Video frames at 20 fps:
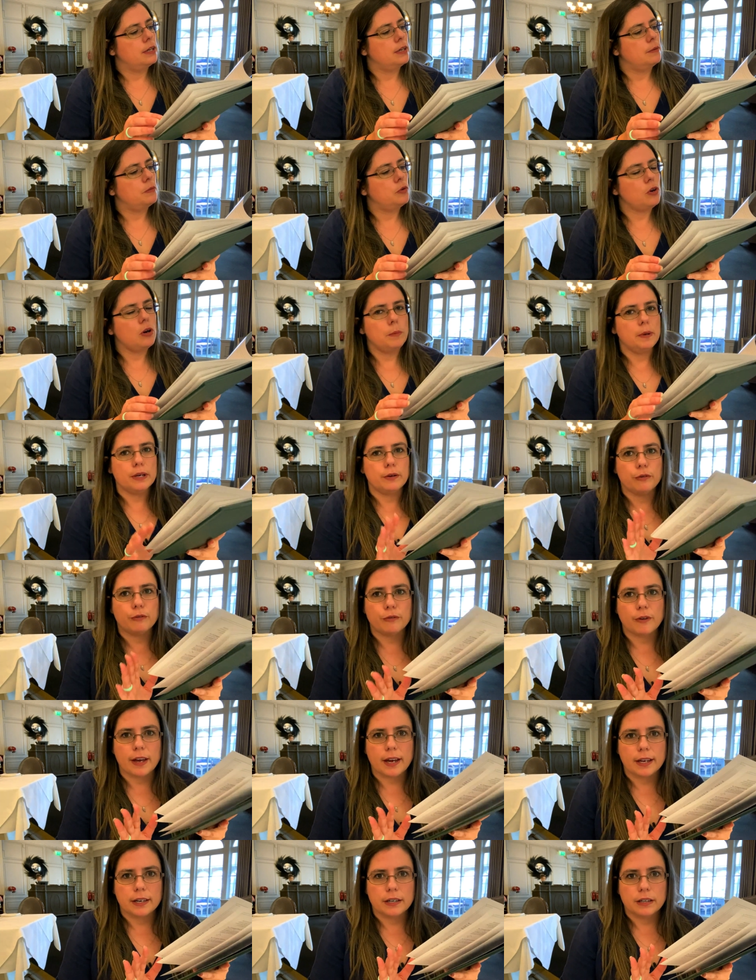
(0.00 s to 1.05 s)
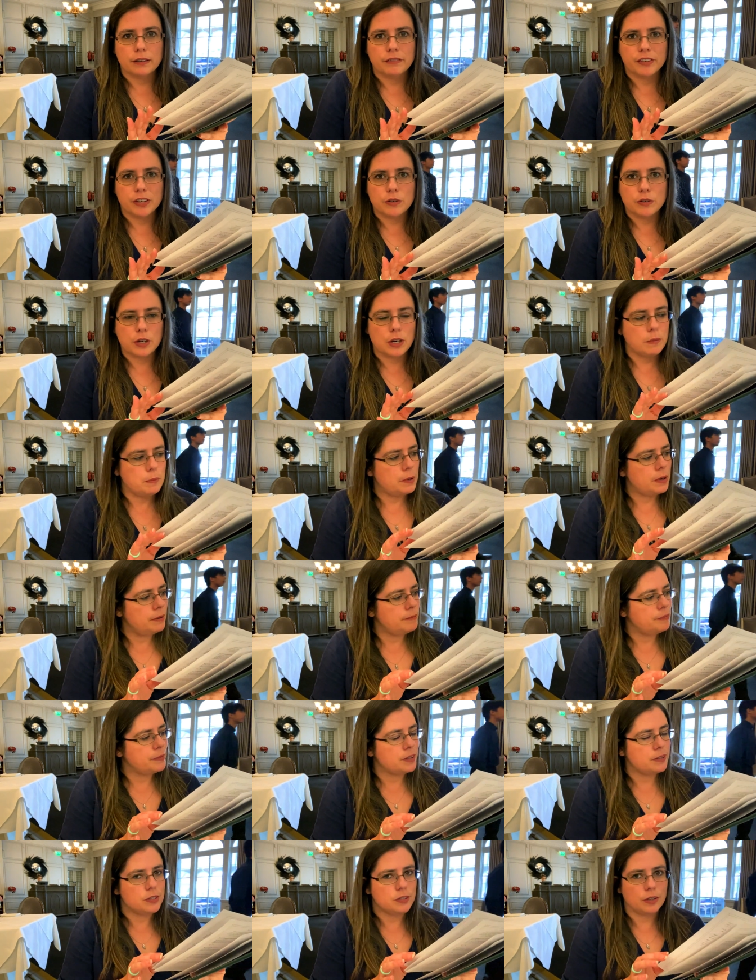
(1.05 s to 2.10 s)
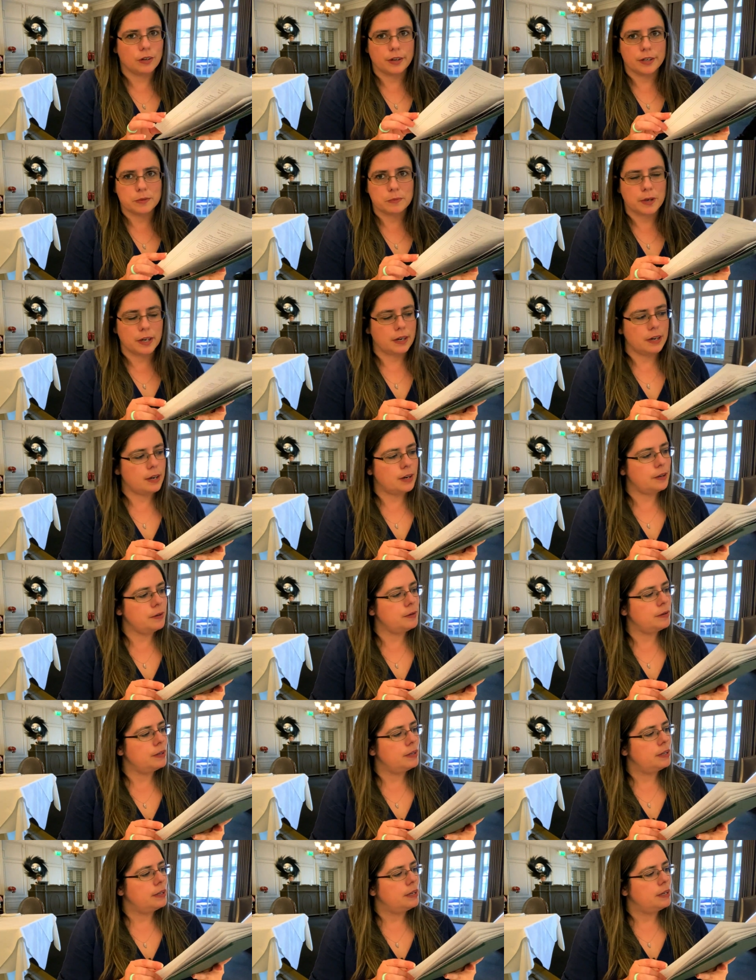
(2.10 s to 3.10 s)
I'm not a big fan of cucumber, as you guys might know,